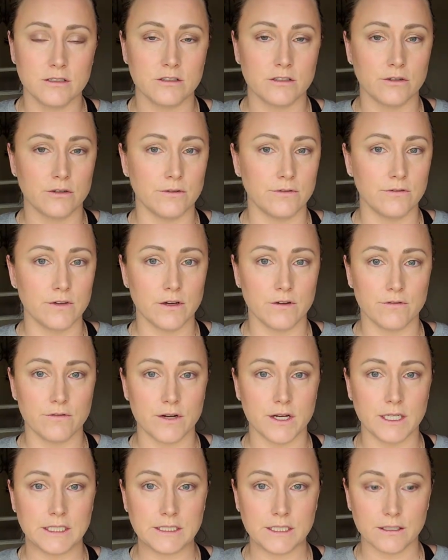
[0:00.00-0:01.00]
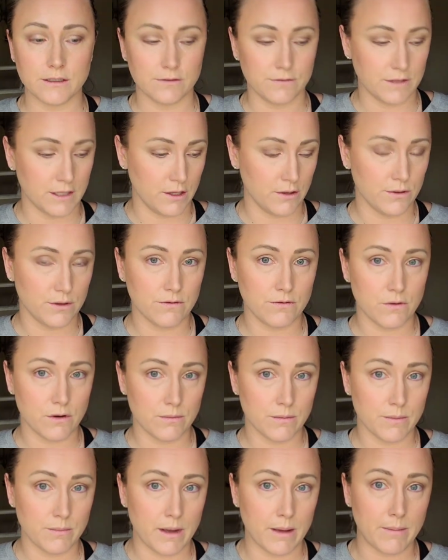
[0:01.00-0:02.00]
so feel free to fill out the form
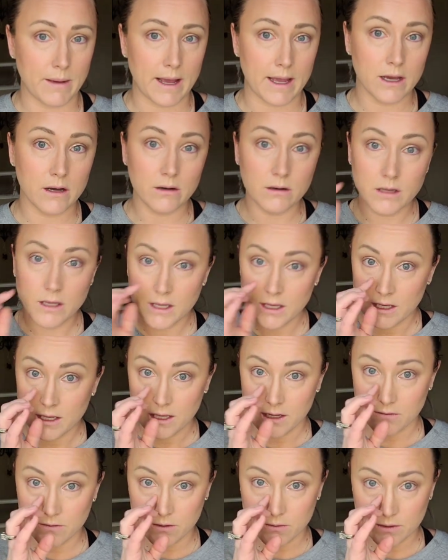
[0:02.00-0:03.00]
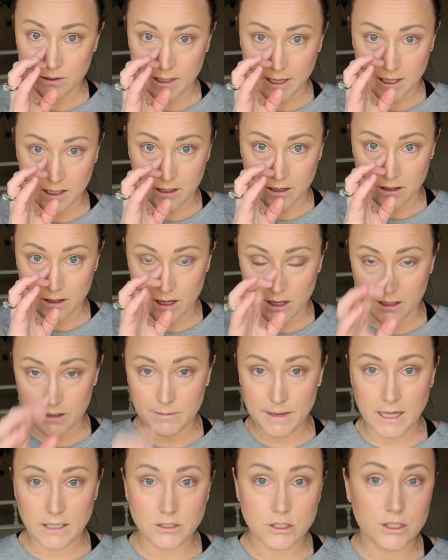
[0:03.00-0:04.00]
in my bio if you would like your color
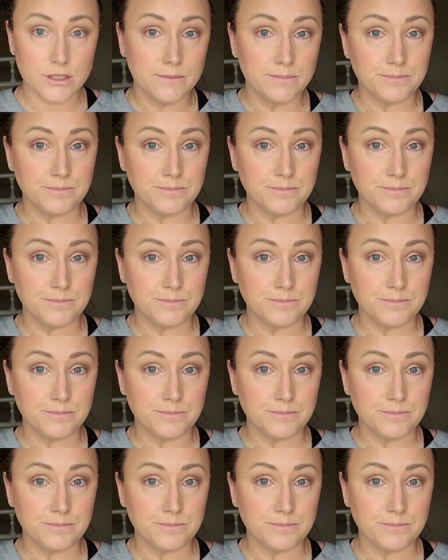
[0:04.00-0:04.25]
match.